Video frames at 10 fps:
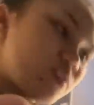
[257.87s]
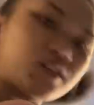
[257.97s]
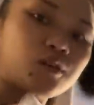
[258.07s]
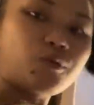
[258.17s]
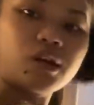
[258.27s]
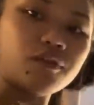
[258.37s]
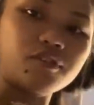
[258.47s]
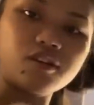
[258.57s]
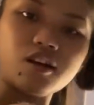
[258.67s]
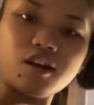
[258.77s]
she's like,
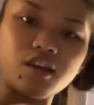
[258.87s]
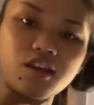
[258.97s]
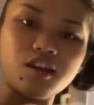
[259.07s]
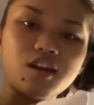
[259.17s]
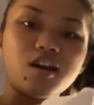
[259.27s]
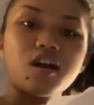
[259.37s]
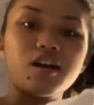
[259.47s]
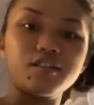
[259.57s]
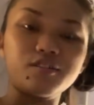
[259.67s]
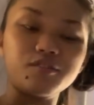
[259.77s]
whatever.
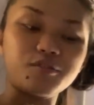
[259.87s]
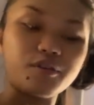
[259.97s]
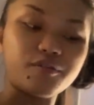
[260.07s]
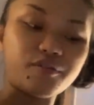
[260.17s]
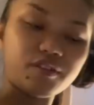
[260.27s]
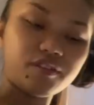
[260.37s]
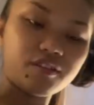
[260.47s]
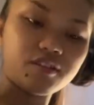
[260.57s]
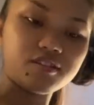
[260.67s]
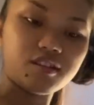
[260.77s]
I told to her
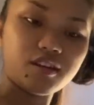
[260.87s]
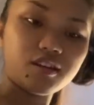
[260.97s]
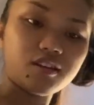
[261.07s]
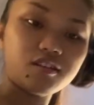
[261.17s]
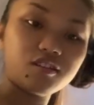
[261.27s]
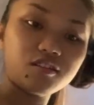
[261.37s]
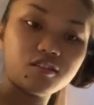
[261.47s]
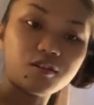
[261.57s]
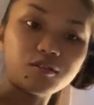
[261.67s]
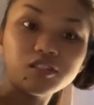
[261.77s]
father, it's like,
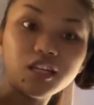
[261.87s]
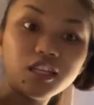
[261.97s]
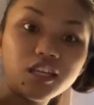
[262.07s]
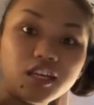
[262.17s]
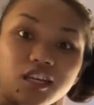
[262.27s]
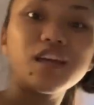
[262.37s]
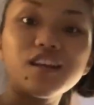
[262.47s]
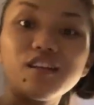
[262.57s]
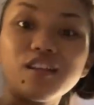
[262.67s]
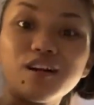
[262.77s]
go daddy, get
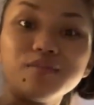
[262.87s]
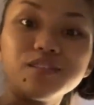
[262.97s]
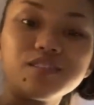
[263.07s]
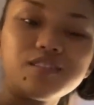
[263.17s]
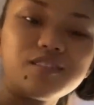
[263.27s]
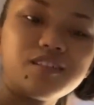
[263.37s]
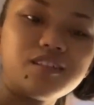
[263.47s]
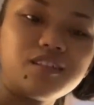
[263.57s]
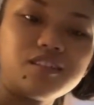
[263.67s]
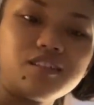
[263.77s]
a gloves.
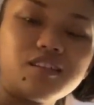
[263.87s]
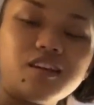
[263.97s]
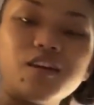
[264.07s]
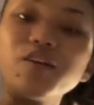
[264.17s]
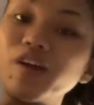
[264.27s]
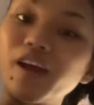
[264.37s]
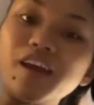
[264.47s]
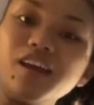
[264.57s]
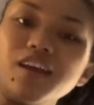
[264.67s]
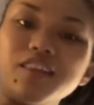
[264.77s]

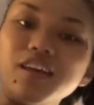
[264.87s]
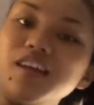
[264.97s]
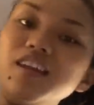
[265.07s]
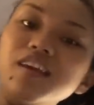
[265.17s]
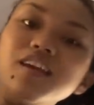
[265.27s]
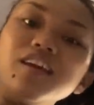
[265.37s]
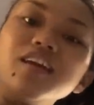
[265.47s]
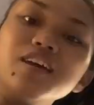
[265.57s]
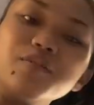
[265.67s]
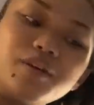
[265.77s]
Okay, and then
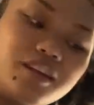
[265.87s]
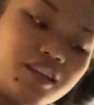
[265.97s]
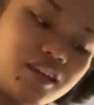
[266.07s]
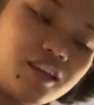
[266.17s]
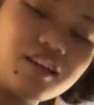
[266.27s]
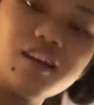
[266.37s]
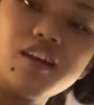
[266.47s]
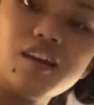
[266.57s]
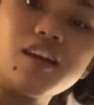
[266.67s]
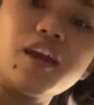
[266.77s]
when they
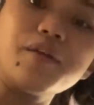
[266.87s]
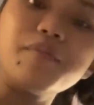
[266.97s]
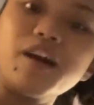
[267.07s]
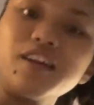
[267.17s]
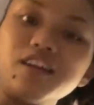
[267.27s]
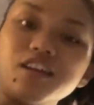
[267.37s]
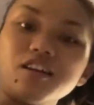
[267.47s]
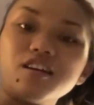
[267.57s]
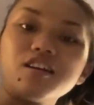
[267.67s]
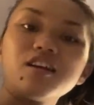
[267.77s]
came back
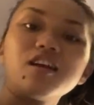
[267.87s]
here,